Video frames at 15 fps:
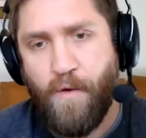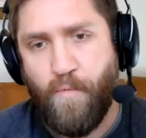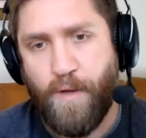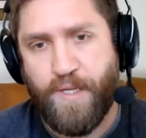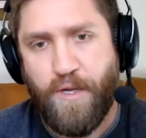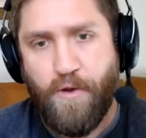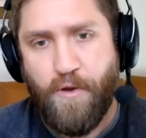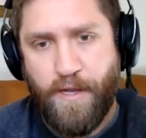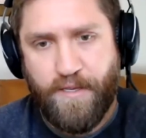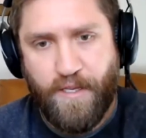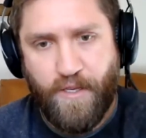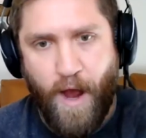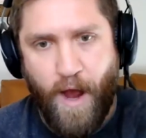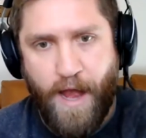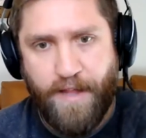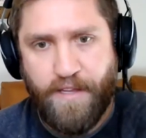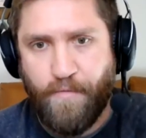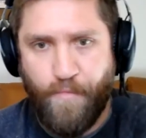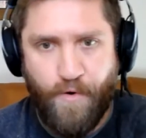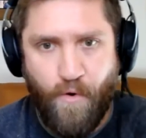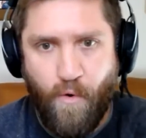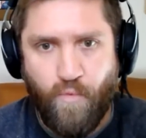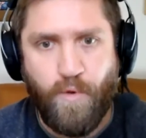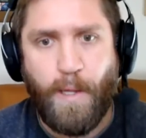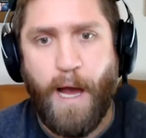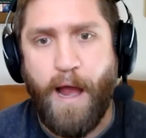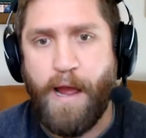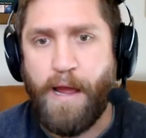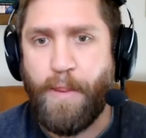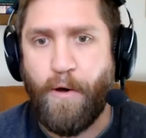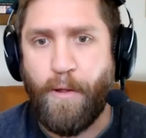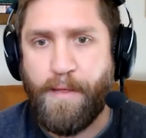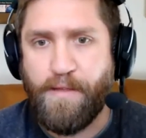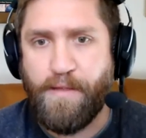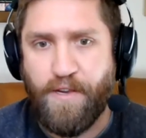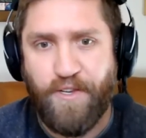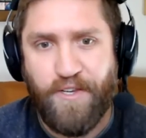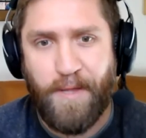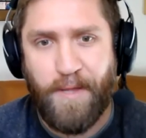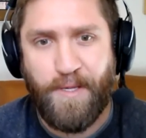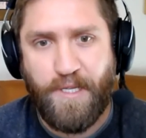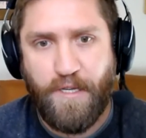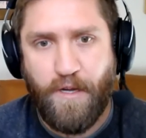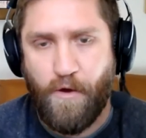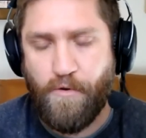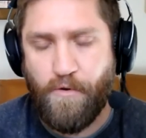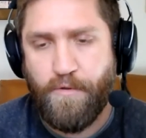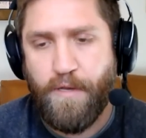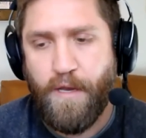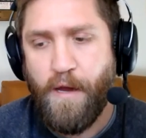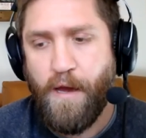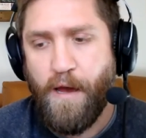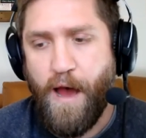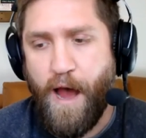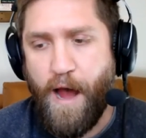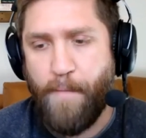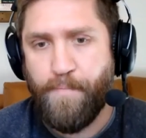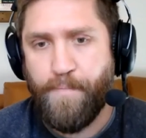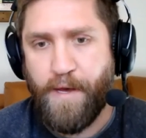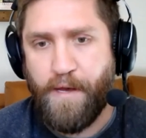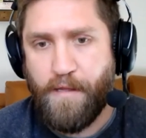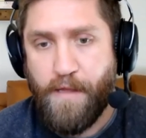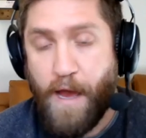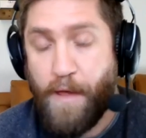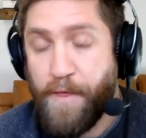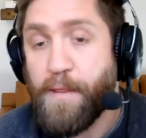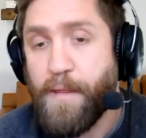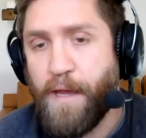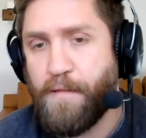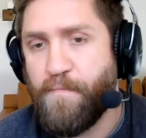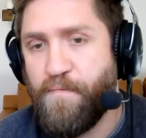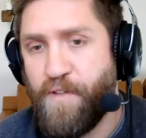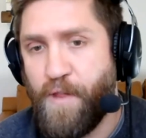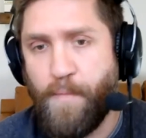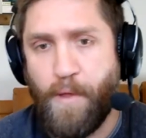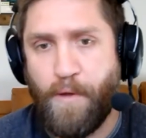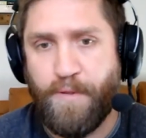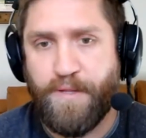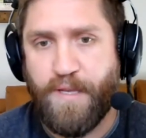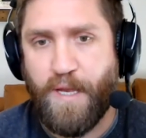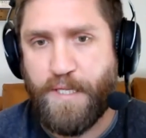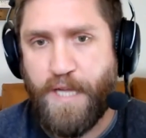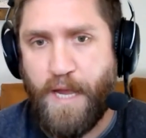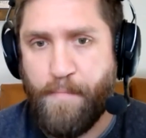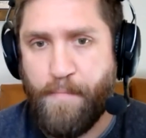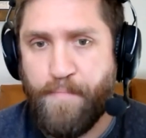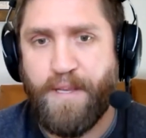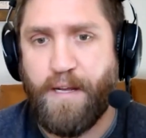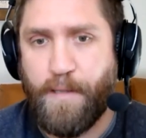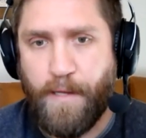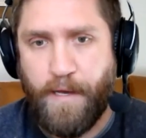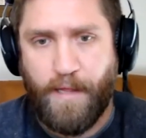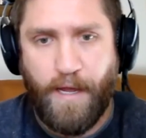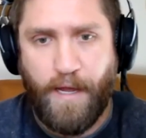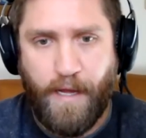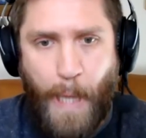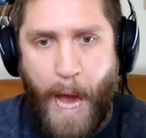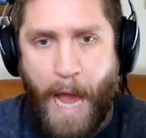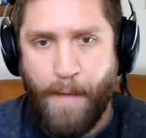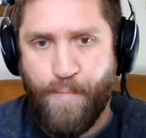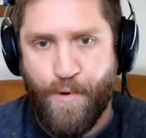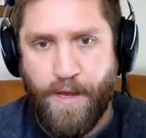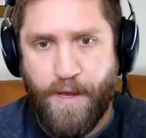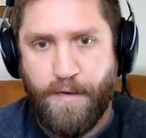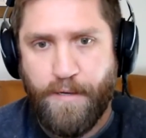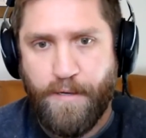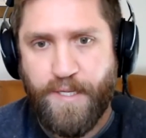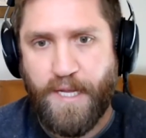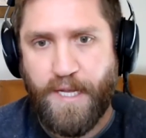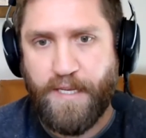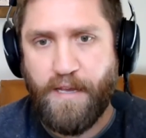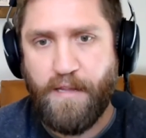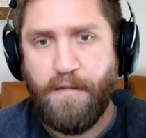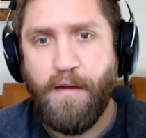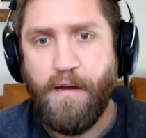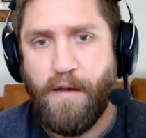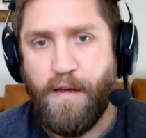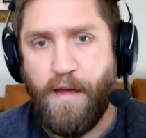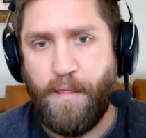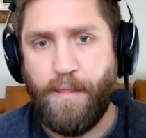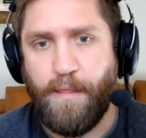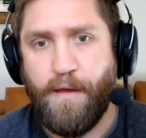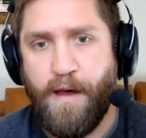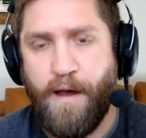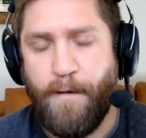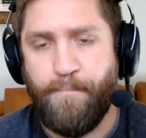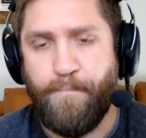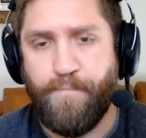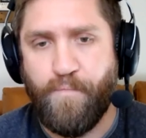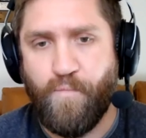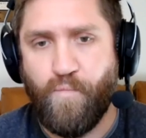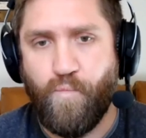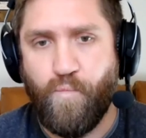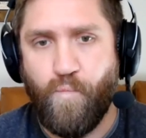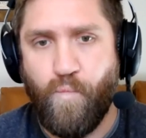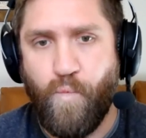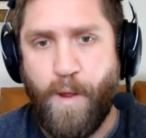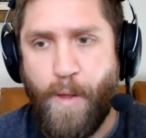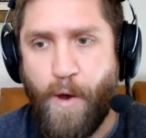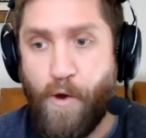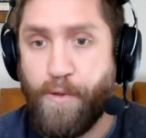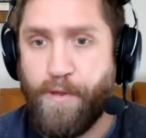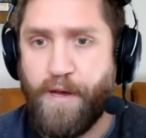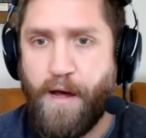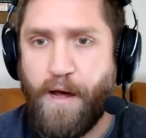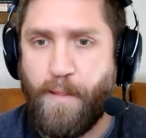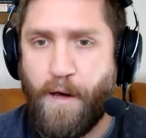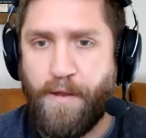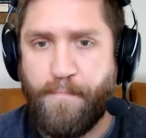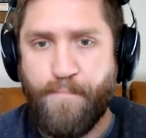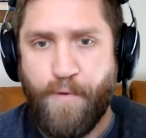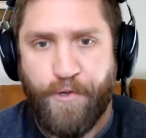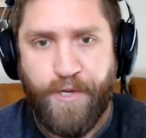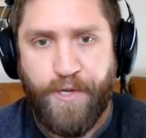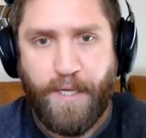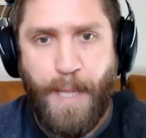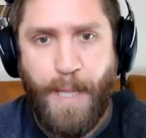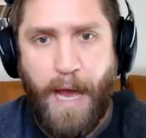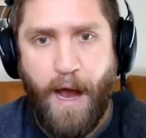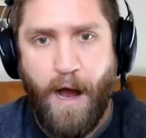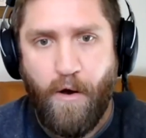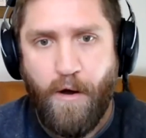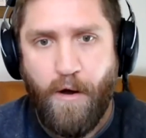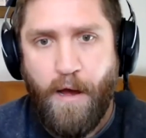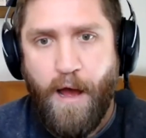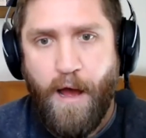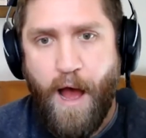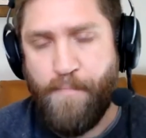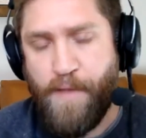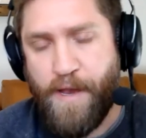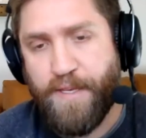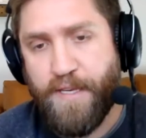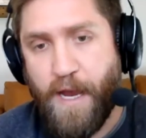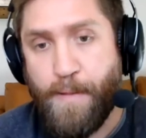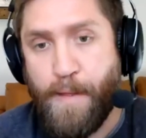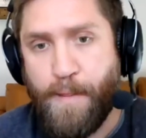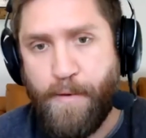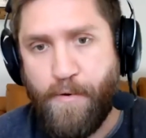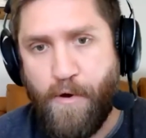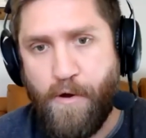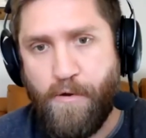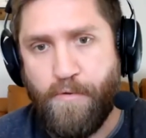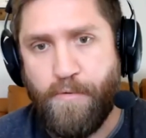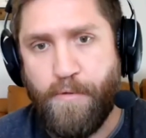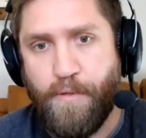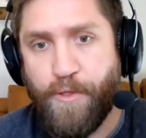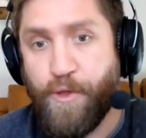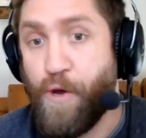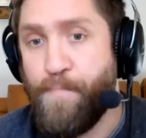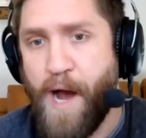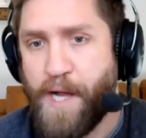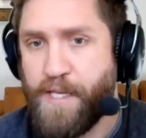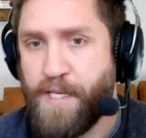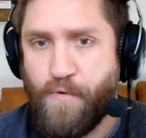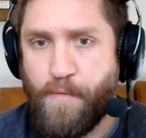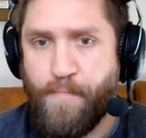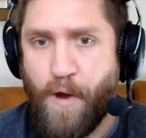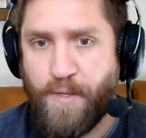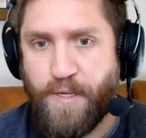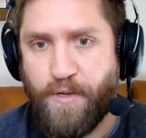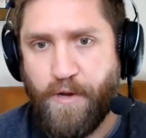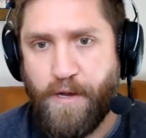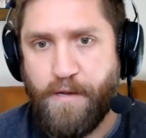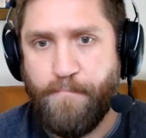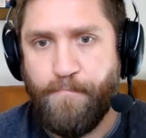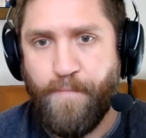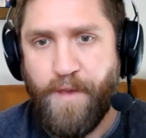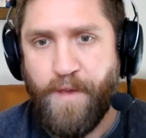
We're so intertwined and we're all relying on each other's code um, that, yeah, I think that phenomenon does happen, particularly in like a library setting. And um, we know that a lot of projects now are maintaining their own third party repository.